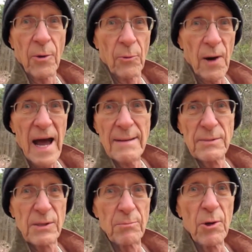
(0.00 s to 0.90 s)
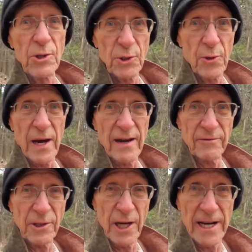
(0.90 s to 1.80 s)
Rob's
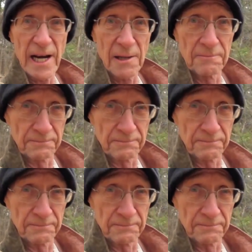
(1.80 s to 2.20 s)
Bushcraft channel.